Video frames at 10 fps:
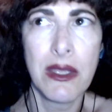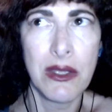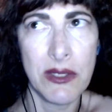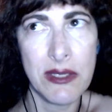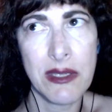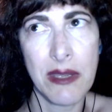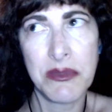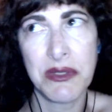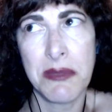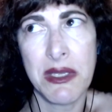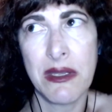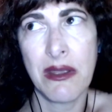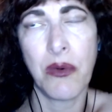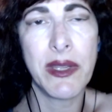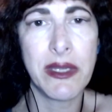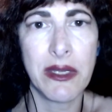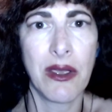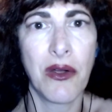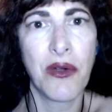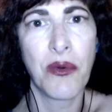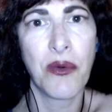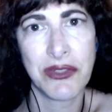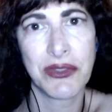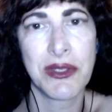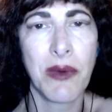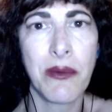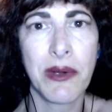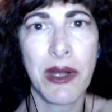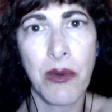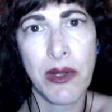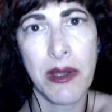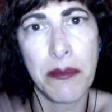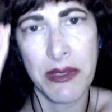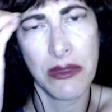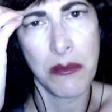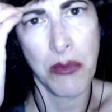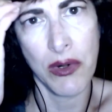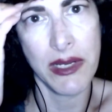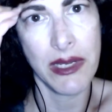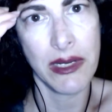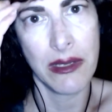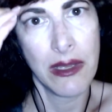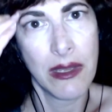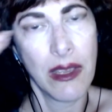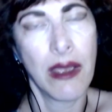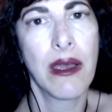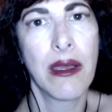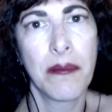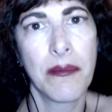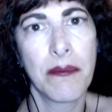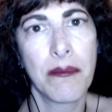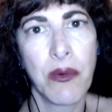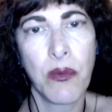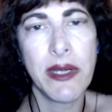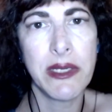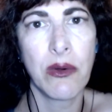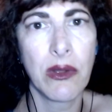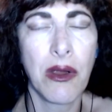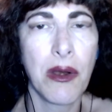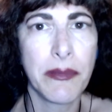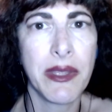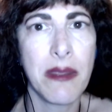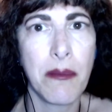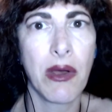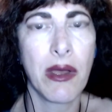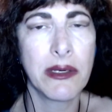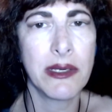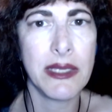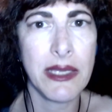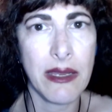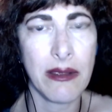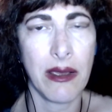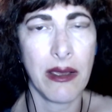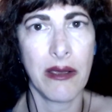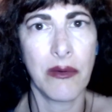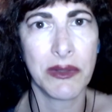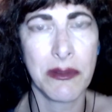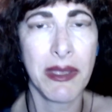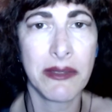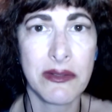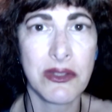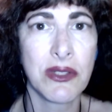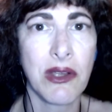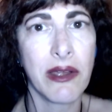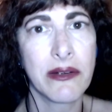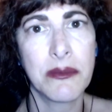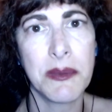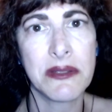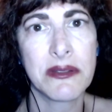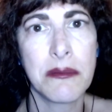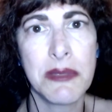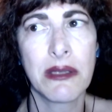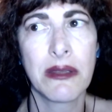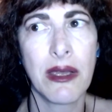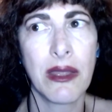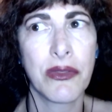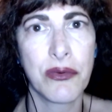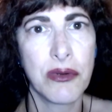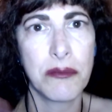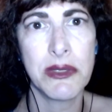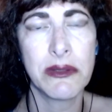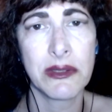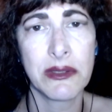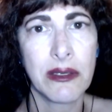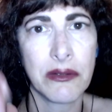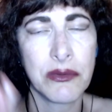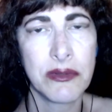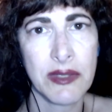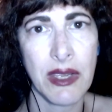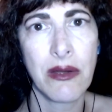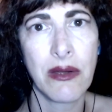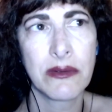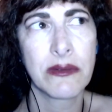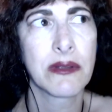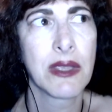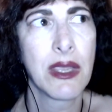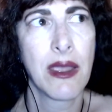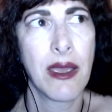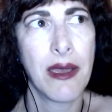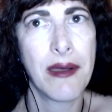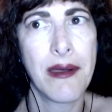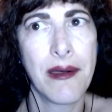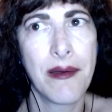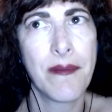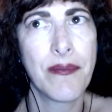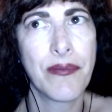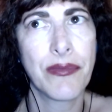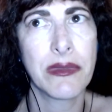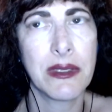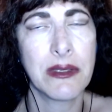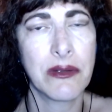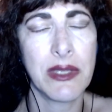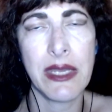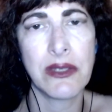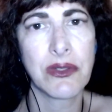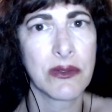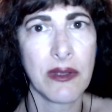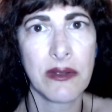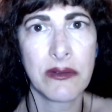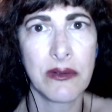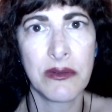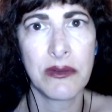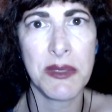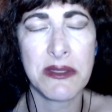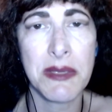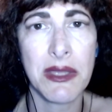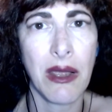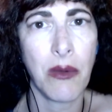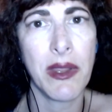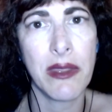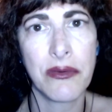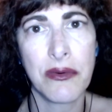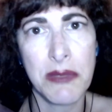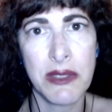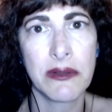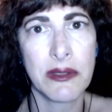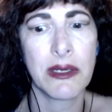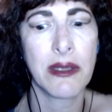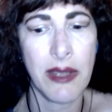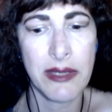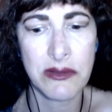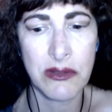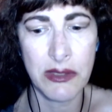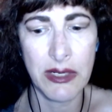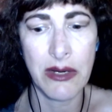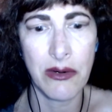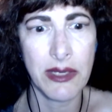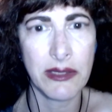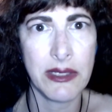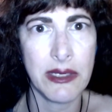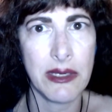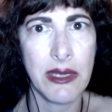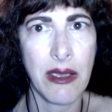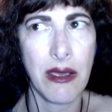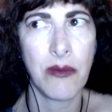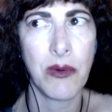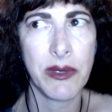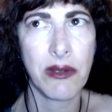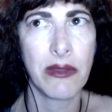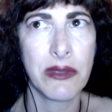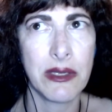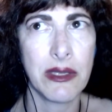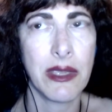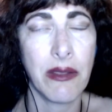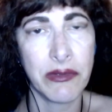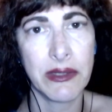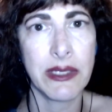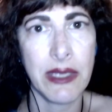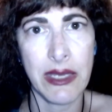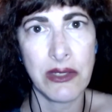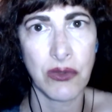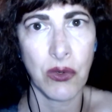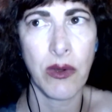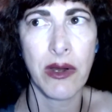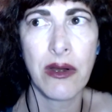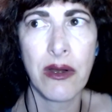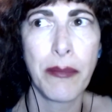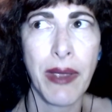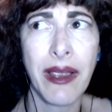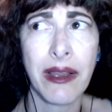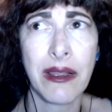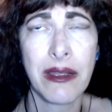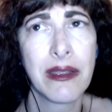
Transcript: He came to me a week ago, actually right when I woke up in the morning. My radio alarm came on, and he with the message. God speaks to me a lot through music, through sounds. The angels also speak to me that way, through music. I started hearing the what we call the Heavenly Angel Choir back